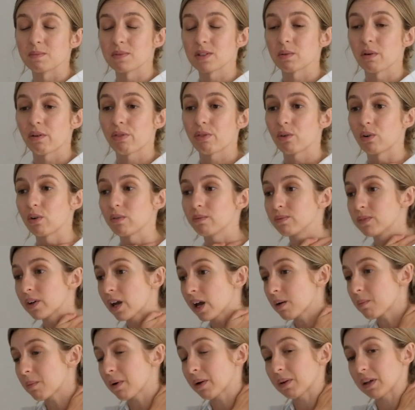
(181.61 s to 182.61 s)
So I thought, no,
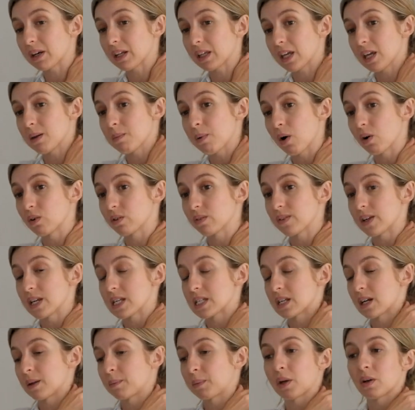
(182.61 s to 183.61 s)
I'm going to keep hold of
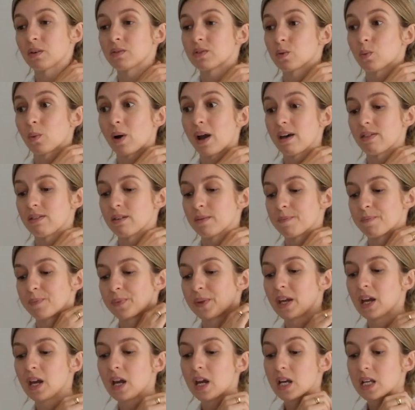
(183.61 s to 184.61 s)
these and I'm going to wear them.
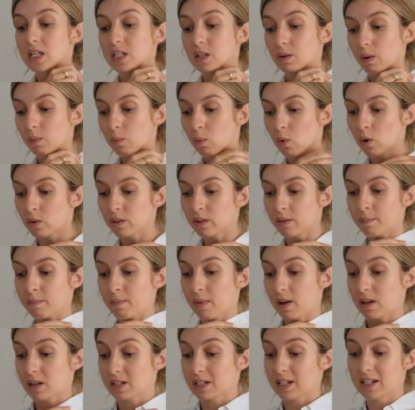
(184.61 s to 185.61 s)
So I wore
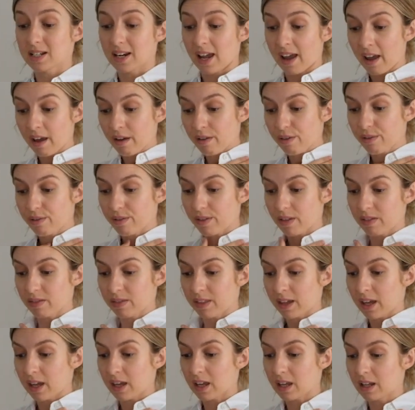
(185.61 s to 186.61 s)
them to death.
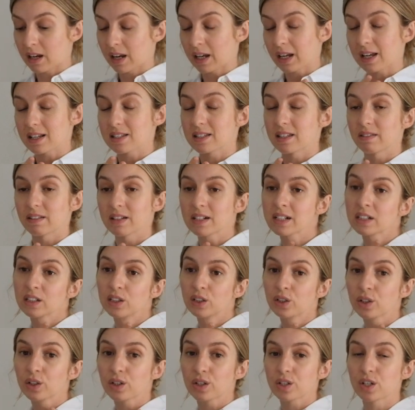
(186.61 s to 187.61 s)
They, like I said, they
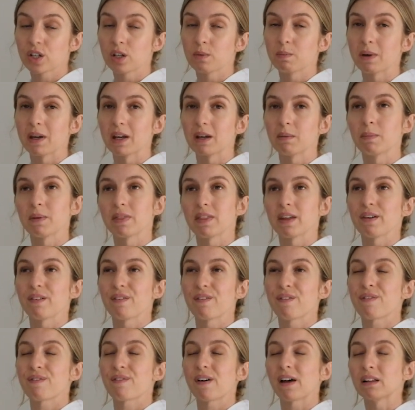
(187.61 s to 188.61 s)
didn't look too big, but they
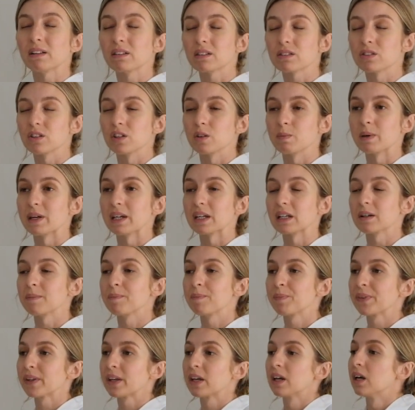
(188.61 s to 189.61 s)
felt too big.
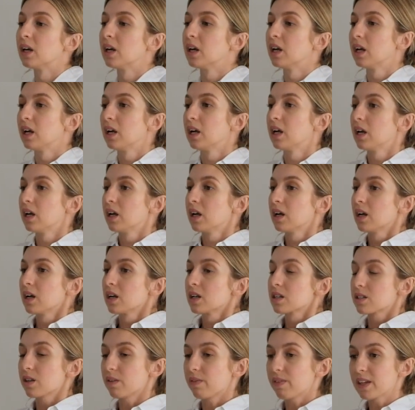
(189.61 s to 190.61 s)

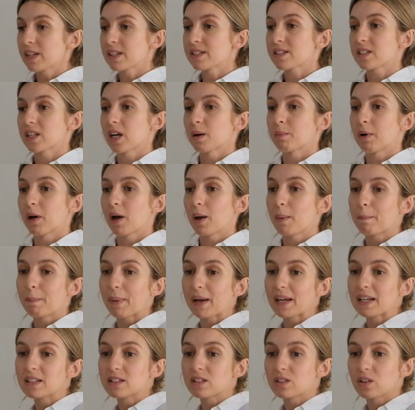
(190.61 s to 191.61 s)
So this summer,
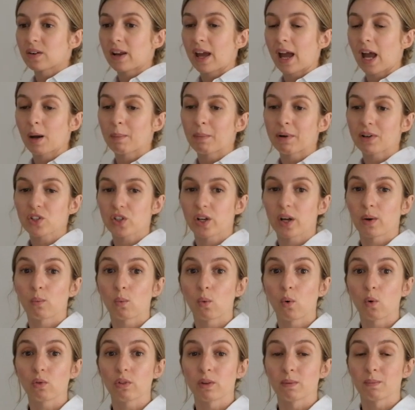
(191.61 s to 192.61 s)
based on how much I
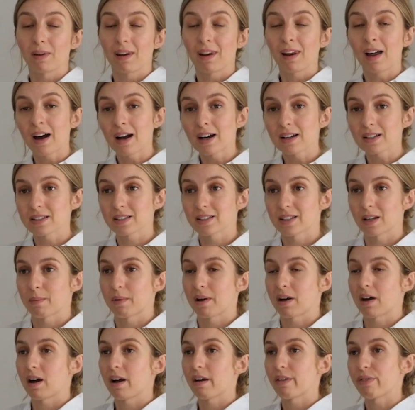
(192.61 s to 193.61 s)
wore them last summer,
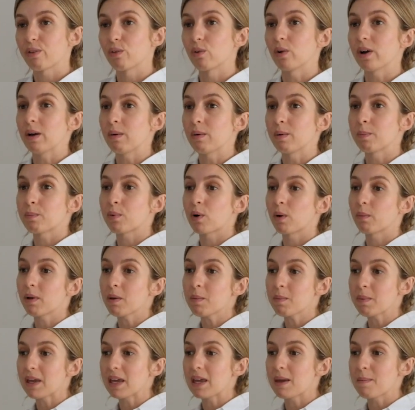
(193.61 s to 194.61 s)
I thought it would
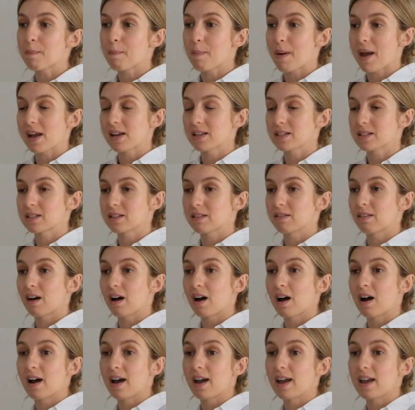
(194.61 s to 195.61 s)
probably be best that
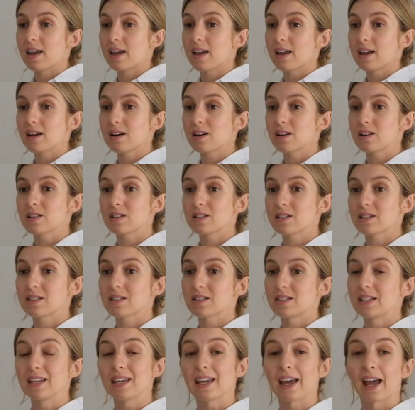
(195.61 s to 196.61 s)
I
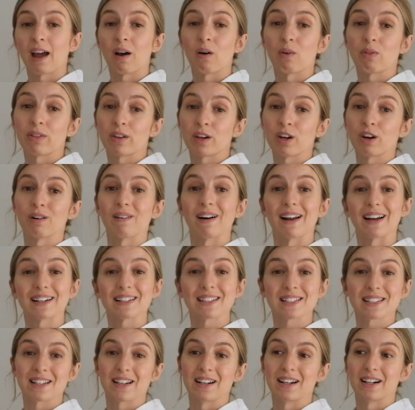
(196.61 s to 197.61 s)
seek out the correct
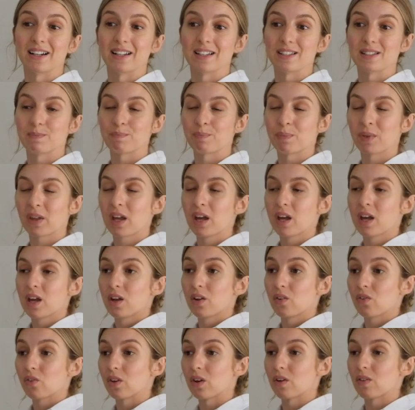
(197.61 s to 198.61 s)
size.
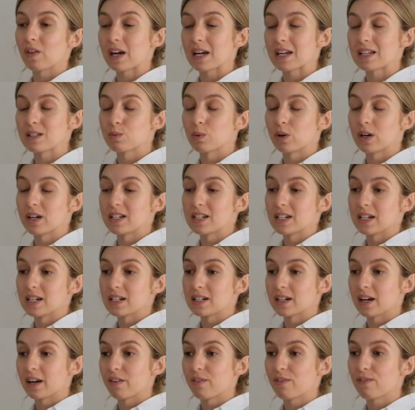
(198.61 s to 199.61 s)
So that is what I did.
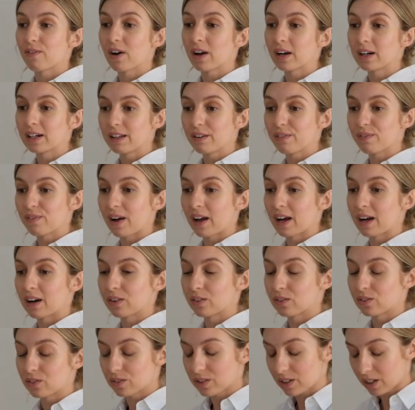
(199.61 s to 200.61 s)
I finally
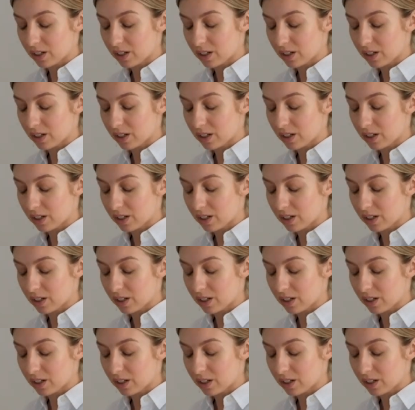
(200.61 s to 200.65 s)
found,